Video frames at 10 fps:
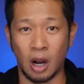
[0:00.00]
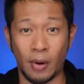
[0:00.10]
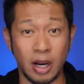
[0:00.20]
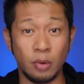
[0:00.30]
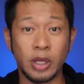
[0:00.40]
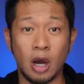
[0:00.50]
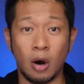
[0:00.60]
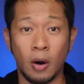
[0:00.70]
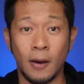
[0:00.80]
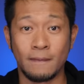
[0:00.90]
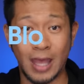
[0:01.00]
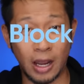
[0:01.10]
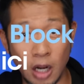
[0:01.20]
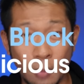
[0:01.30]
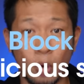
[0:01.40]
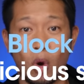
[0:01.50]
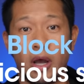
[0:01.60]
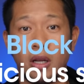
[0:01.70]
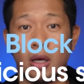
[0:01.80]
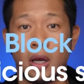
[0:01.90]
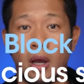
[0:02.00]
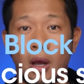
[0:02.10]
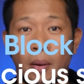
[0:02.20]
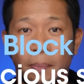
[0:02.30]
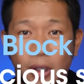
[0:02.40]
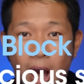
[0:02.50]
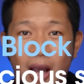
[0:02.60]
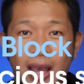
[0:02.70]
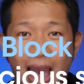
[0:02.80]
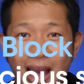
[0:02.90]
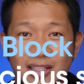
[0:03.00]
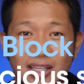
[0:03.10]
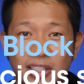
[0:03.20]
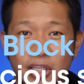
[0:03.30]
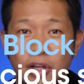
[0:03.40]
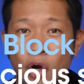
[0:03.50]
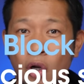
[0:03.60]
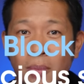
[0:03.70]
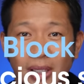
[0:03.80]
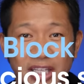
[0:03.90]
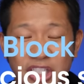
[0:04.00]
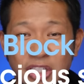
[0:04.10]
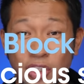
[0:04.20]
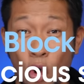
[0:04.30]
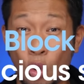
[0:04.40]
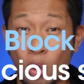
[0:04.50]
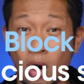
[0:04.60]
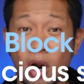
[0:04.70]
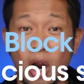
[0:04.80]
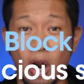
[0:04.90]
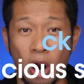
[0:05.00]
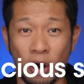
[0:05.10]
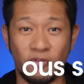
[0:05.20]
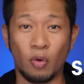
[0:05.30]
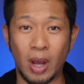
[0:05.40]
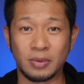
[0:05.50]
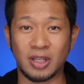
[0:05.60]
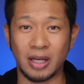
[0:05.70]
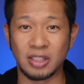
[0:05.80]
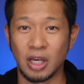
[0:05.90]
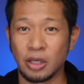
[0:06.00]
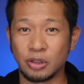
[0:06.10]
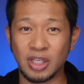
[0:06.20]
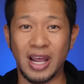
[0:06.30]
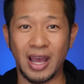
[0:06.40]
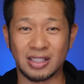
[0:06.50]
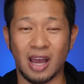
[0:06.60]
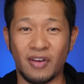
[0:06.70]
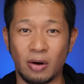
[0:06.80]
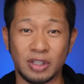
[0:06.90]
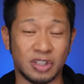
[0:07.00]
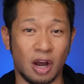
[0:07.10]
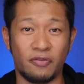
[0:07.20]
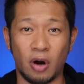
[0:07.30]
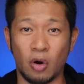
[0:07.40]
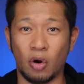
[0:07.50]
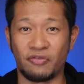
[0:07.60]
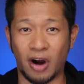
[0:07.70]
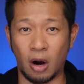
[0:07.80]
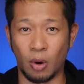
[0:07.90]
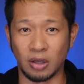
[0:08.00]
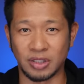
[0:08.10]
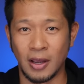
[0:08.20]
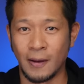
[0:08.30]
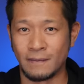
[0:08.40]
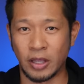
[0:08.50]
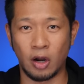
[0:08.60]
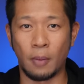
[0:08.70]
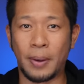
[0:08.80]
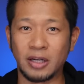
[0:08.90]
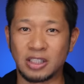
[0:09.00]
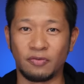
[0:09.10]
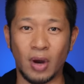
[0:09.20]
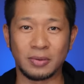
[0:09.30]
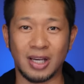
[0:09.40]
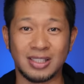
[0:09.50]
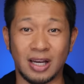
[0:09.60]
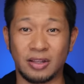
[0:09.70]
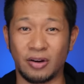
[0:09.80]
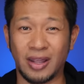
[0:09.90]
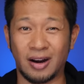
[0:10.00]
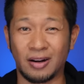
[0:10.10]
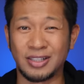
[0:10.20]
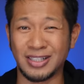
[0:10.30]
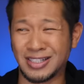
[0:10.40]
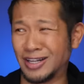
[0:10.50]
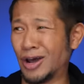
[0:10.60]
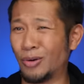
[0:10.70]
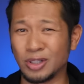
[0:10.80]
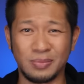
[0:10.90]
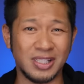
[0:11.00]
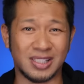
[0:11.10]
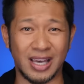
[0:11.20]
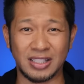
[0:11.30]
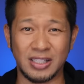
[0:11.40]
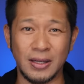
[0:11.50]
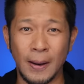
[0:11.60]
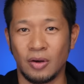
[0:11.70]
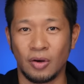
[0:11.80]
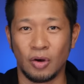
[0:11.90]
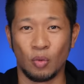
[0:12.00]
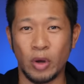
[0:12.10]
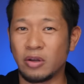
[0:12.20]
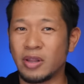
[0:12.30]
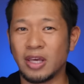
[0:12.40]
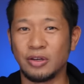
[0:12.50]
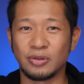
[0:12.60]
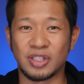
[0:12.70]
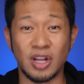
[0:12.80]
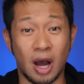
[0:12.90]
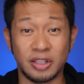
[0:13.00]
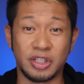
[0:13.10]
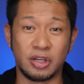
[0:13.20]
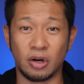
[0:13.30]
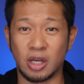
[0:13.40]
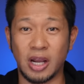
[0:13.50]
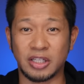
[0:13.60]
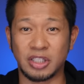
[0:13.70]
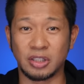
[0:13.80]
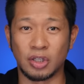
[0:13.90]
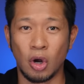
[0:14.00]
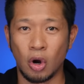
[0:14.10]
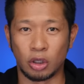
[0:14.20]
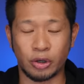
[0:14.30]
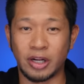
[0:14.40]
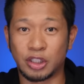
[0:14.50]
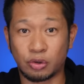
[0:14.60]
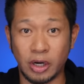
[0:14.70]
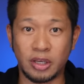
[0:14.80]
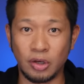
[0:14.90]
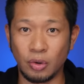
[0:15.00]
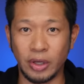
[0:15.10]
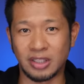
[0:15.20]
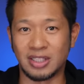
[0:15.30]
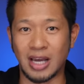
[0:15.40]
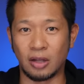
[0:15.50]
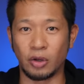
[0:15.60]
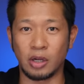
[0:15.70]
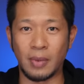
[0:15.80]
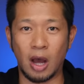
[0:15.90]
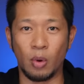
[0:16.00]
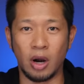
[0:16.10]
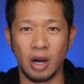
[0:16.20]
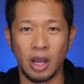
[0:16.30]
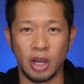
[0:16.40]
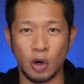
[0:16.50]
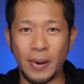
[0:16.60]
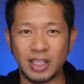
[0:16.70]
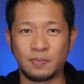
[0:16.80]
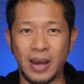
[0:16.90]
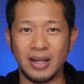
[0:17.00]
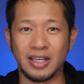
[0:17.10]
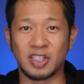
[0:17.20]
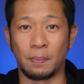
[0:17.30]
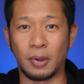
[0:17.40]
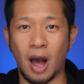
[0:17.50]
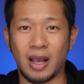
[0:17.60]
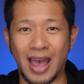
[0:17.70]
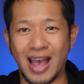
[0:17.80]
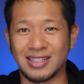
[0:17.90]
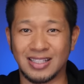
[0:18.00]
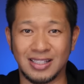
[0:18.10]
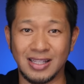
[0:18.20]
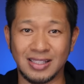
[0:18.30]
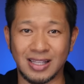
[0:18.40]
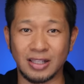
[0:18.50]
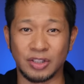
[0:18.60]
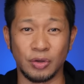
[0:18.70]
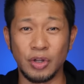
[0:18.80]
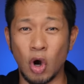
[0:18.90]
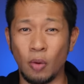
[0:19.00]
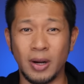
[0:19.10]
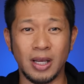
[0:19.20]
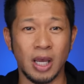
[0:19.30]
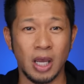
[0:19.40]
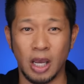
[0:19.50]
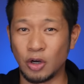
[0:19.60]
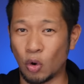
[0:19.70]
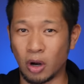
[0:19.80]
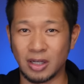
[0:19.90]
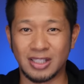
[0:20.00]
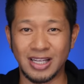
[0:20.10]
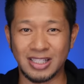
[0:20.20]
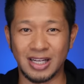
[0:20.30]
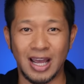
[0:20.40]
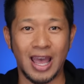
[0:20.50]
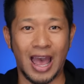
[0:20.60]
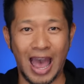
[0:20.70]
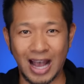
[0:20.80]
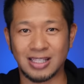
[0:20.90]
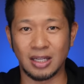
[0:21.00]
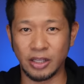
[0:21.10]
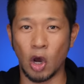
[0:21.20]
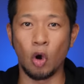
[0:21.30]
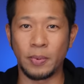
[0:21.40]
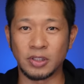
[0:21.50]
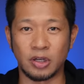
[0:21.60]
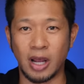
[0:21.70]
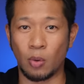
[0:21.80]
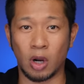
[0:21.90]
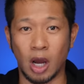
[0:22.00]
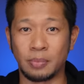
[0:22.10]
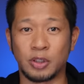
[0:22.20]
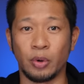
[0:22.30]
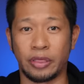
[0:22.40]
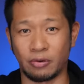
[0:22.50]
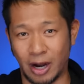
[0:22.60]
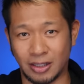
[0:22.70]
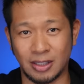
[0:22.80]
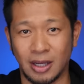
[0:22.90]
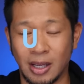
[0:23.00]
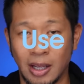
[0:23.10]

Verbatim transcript: All right, here we go. At number 1, block access to known malicious or harmful websites using antivirus software or firewalls. Now, there are a bunch of websites out there that are just known to be sketchy. Whether they use non-secure connections or try to trick you into downloading malware, your best bet is to block access to these sites so nobody in your organization accidentally opens your network up to a threat.